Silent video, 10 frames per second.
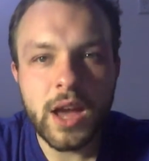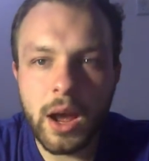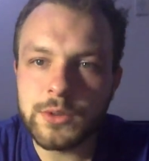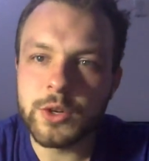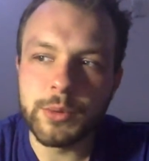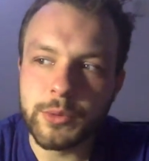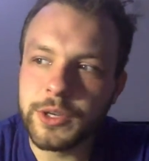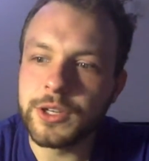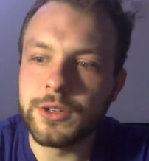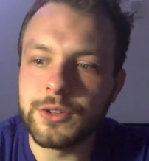I was hoping
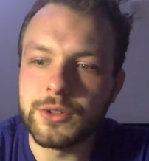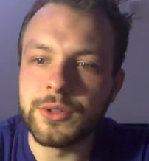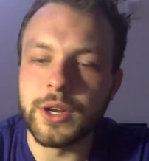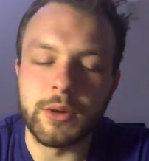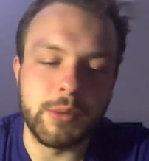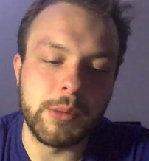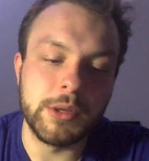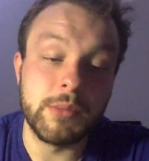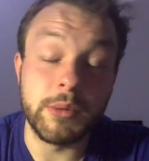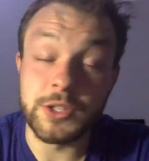we could do,
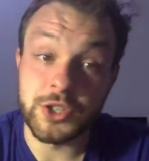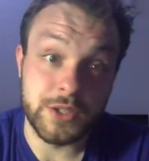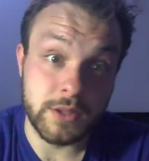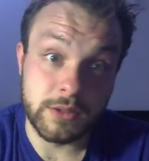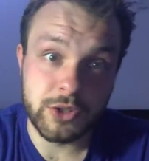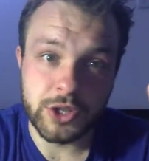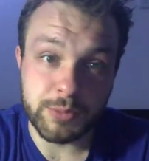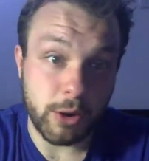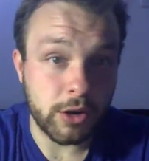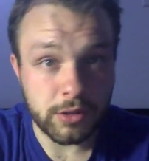maybe it's
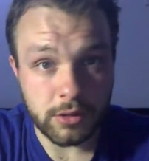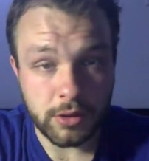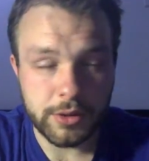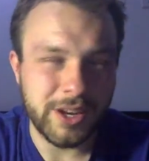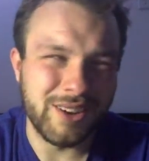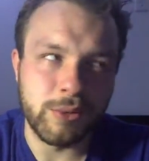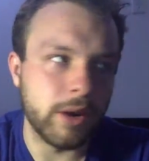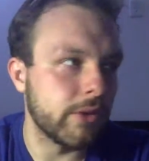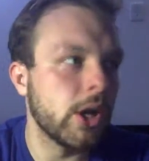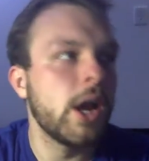just part of the logo,
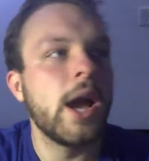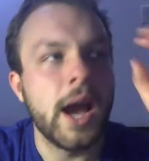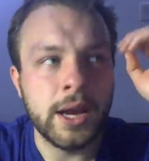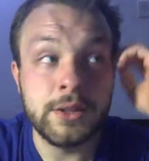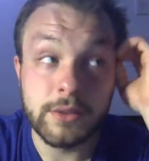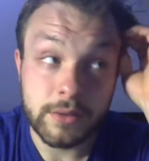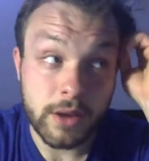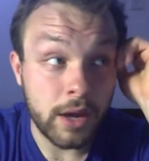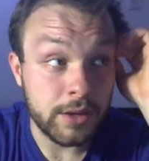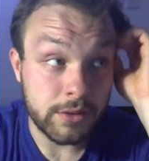whatever. I need
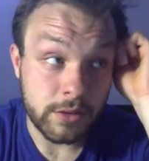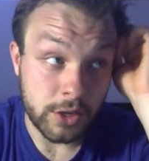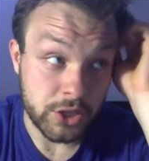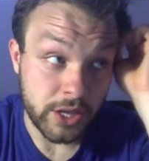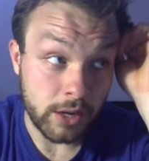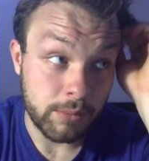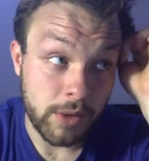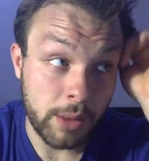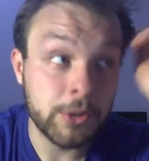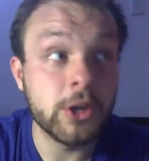to touch that up.
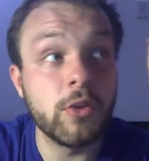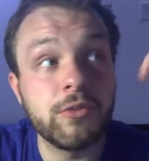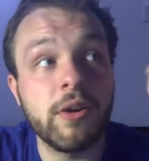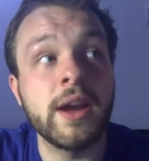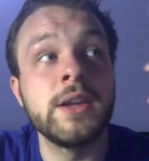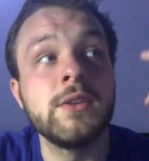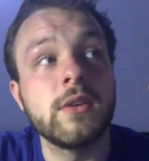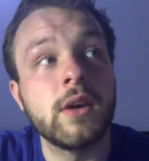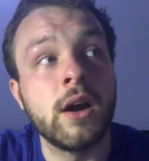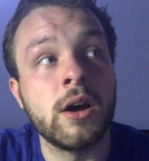I'm gonna go
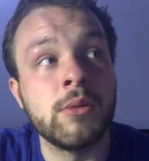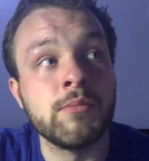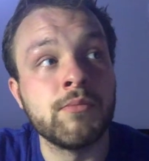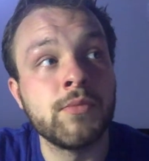find a